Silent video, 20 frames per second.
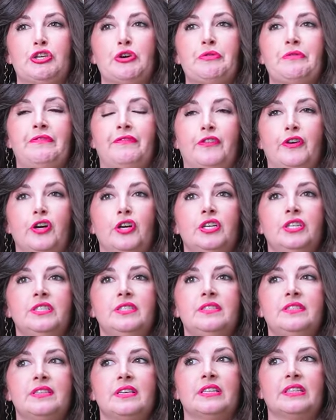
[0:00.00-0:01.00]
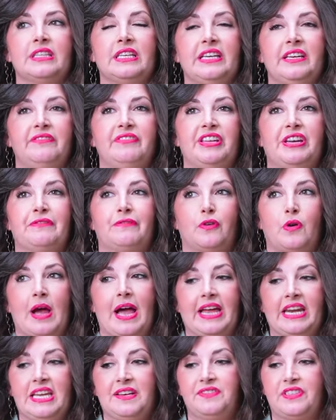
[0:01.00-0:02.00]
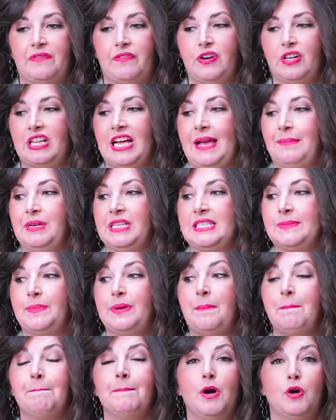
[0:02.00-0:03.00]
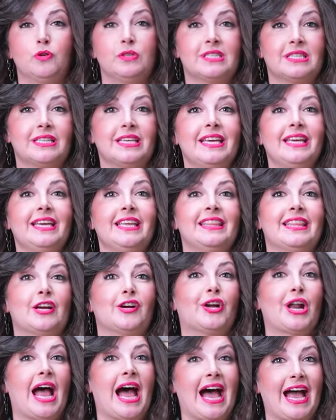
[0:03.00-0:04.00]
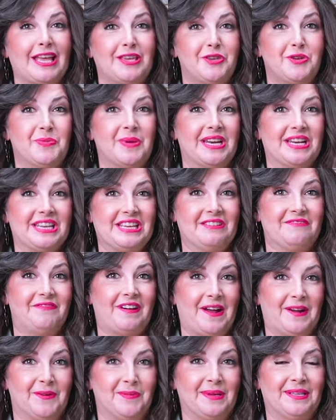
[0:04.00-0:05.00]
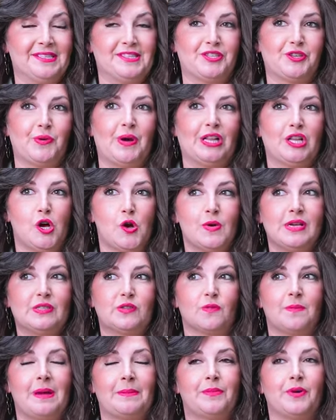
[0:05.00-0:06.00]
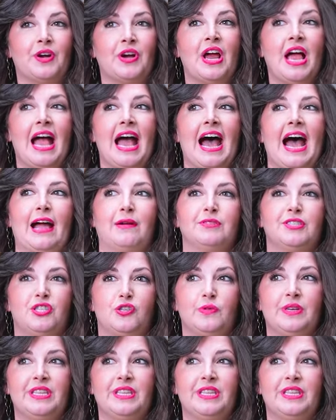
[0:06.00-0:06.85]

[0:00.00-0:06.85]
So ferns live in a variety of different climates, but mostly they're in high humidity environments. So I'll always remember I was